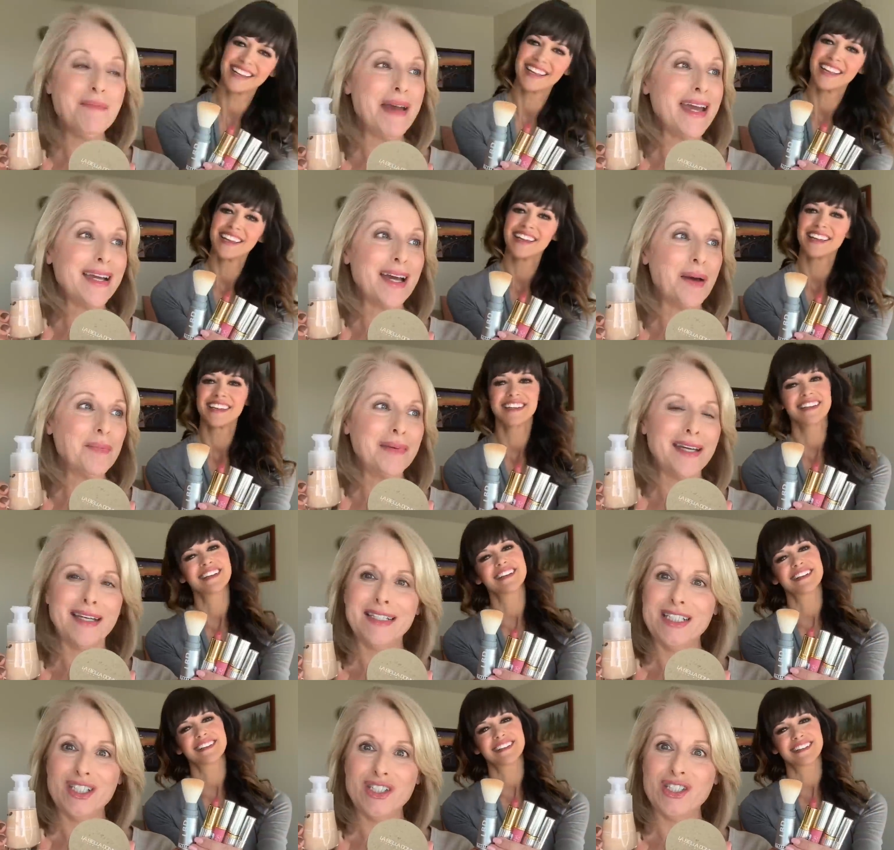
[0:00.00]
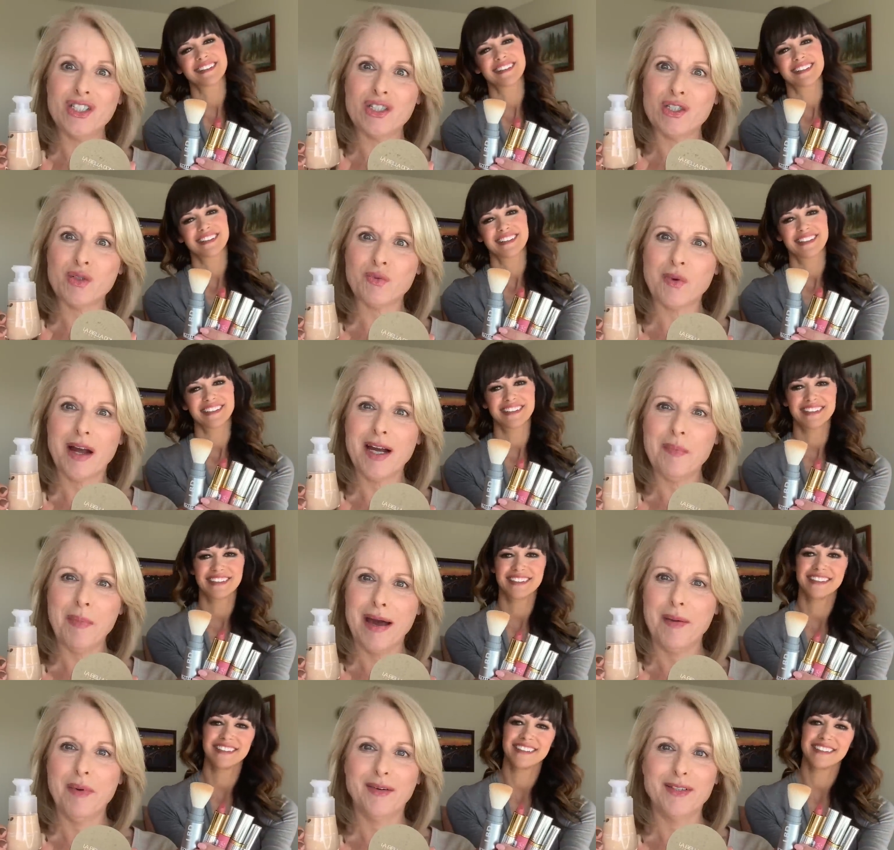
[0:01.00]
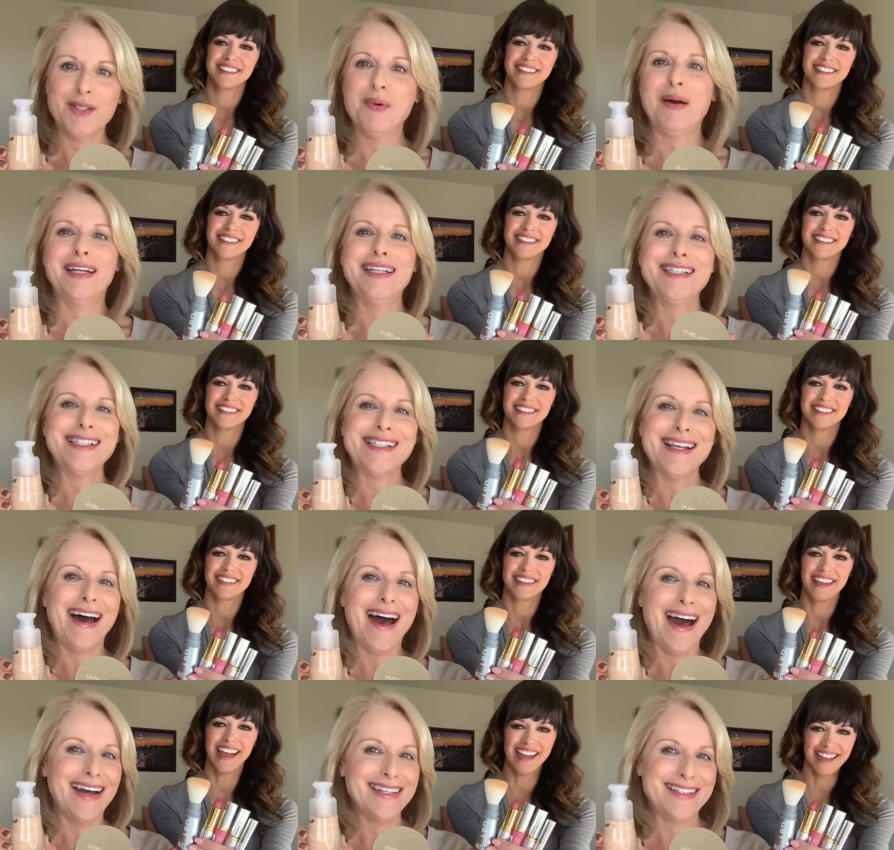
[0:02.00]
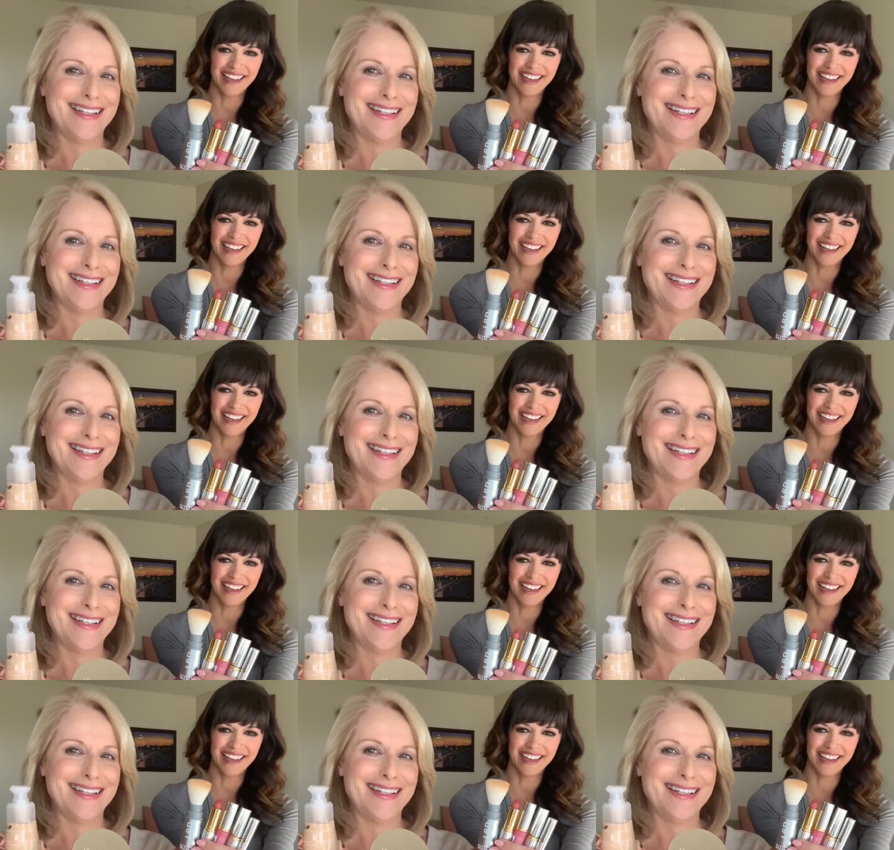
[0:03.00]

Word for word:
Speaker 1: makeup kit just shrunk by about 20 sizes.